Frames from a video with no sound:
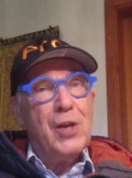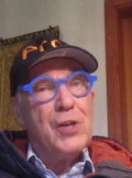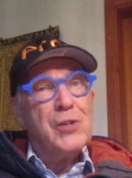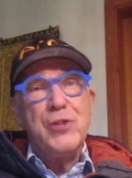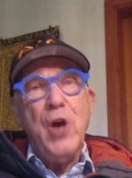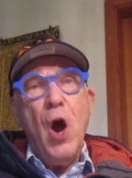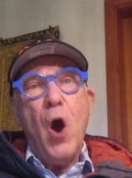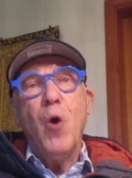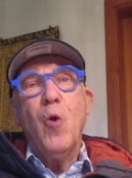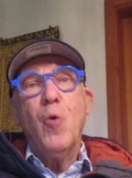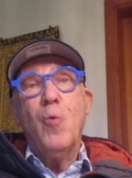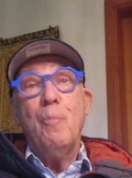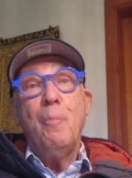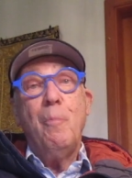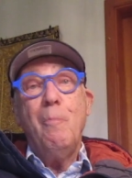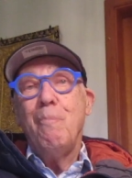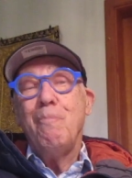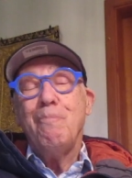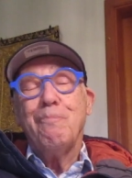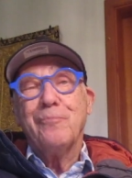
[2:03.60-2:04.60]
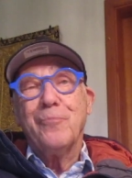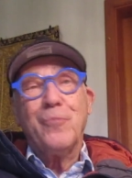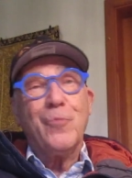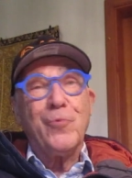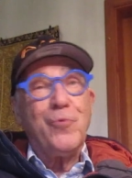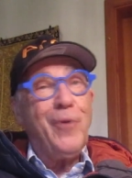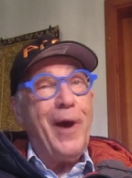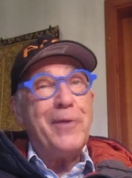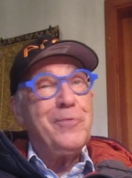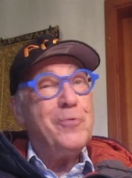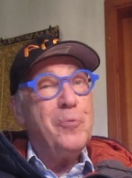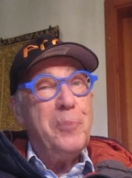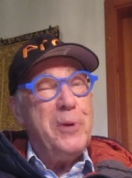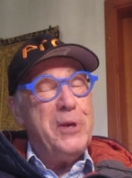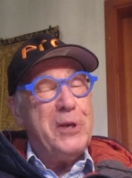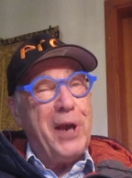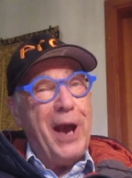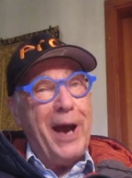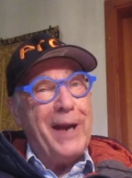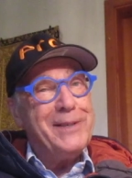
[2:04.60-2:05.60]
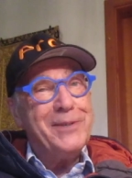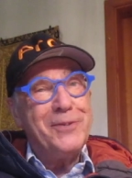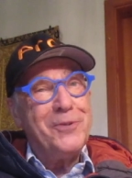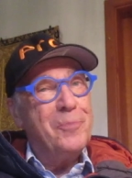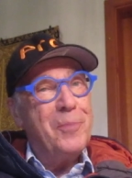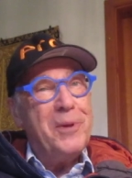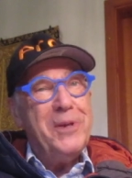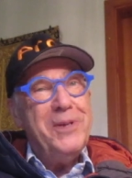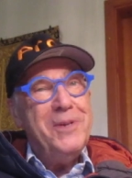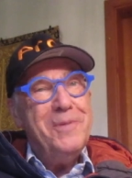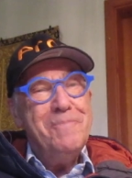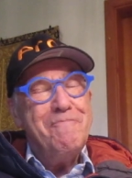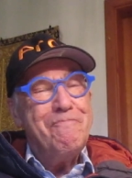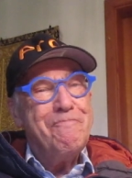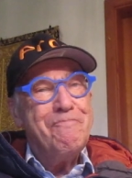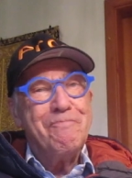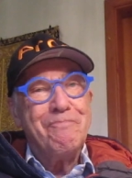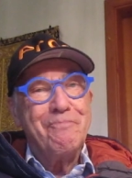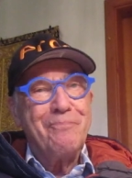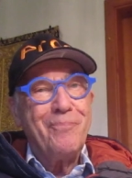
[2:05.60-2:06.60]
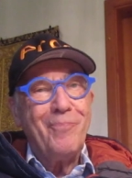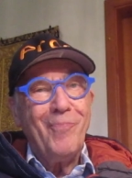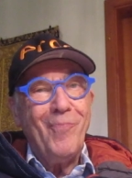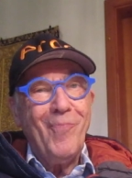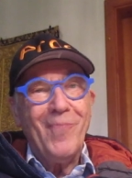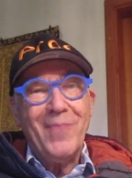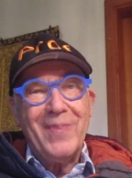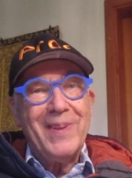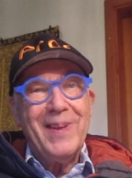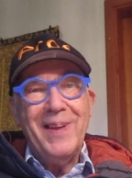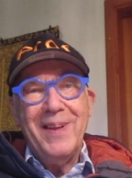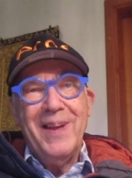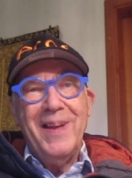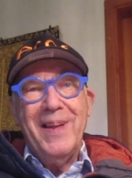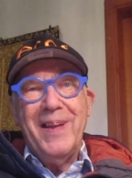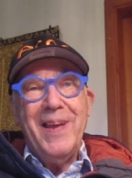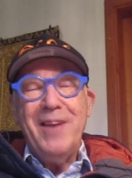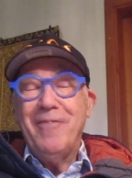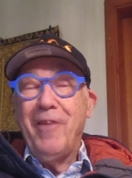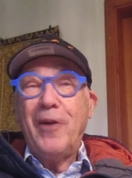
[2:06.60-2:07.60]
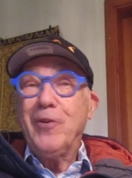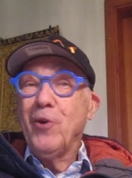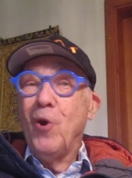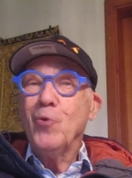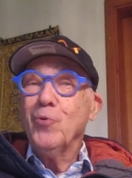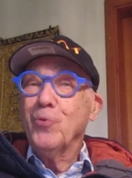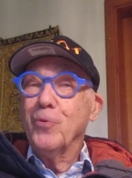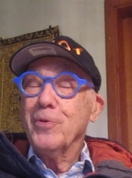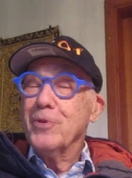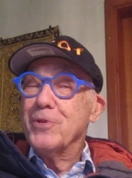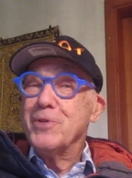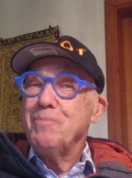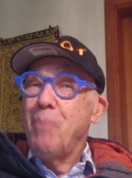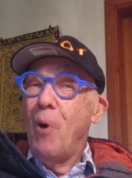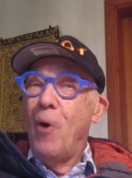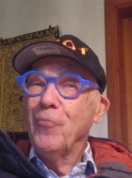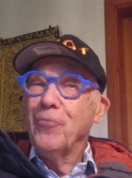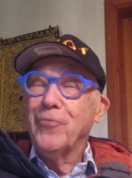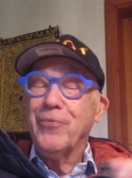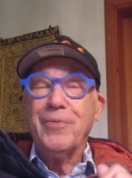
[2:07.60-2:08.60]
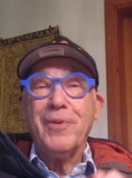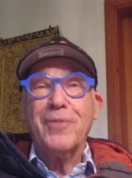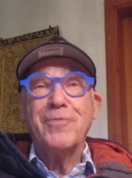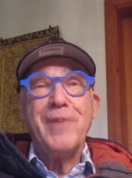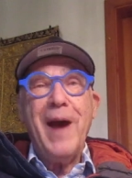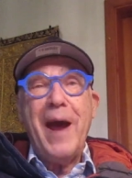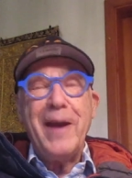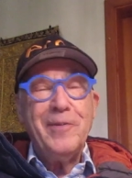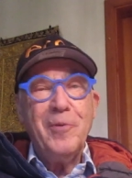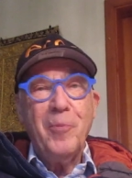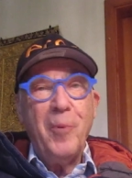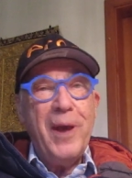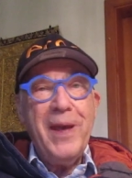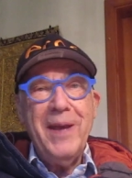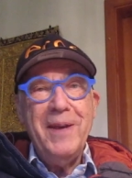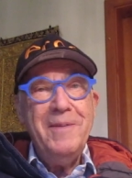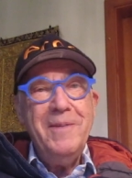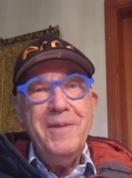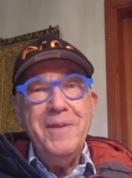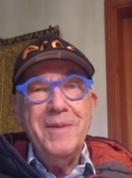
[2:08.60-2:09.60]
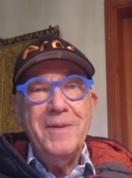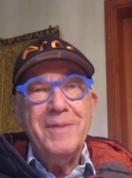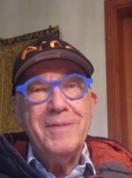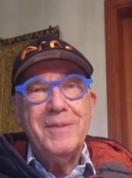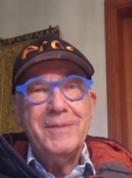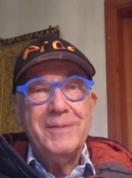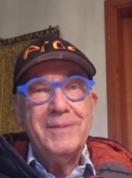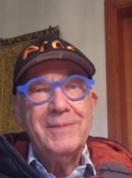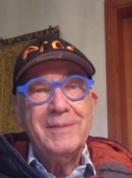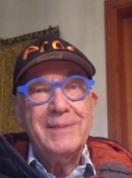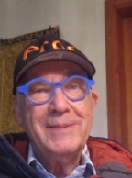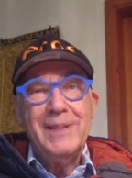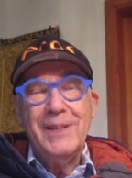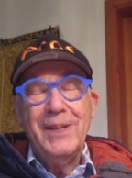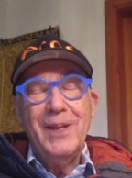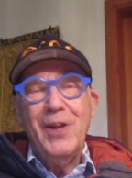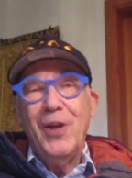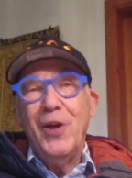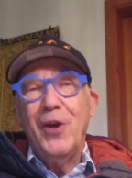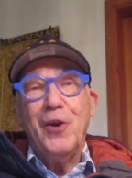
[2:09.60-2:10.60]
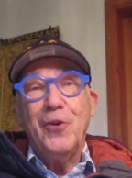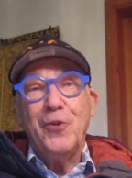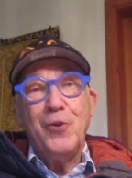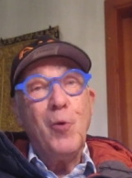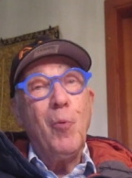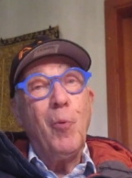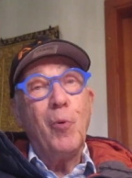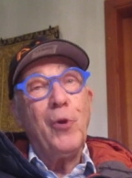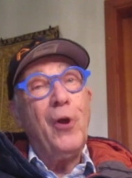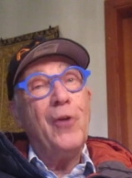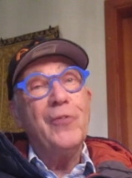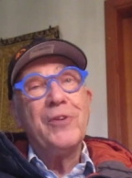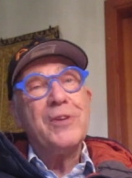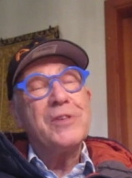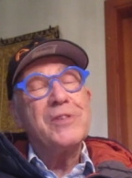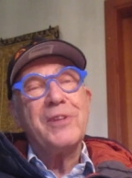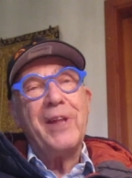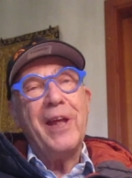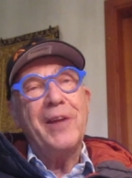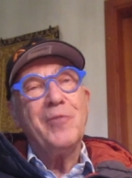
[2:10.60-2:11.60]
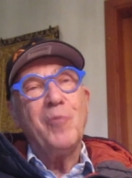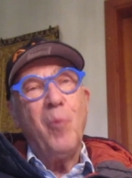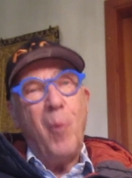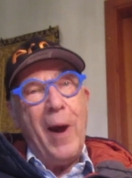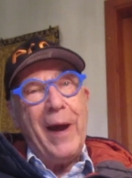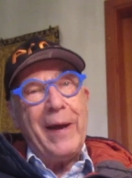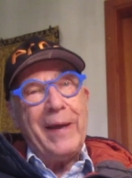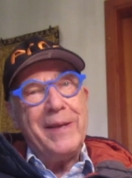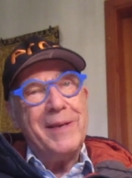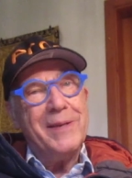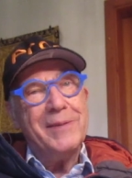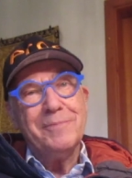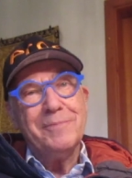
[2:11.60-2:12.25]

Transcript: So, try to be kind to me. If I don't respond right away, you will understand why.